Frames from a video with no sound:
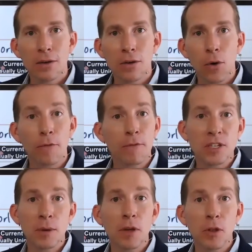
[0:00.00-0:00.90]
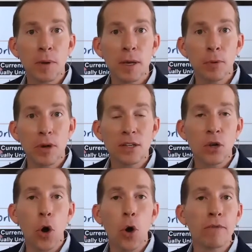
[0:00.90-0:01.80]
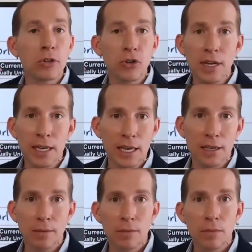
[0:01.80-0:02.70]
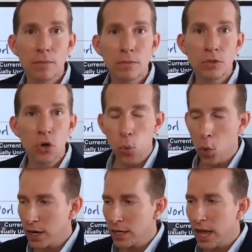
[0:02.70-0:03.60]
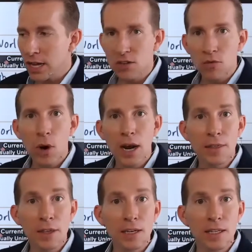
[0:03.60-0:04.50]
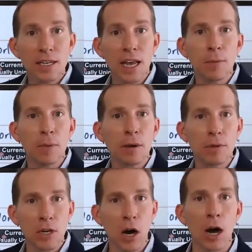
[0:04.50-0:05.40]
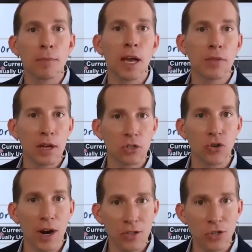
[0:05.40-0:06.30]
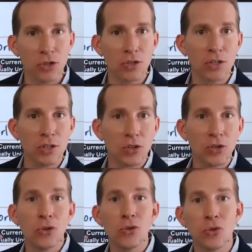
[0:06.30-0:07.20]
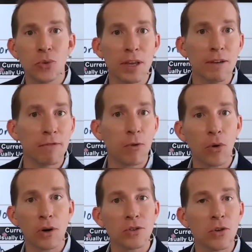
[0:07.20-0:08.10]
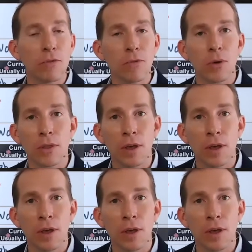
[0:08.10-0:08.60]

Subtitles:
Or for some other people, it's over drinking. So one glass of wine at the end of the day to be able to calm down that stress turns into 2, 3, 4, and so forth.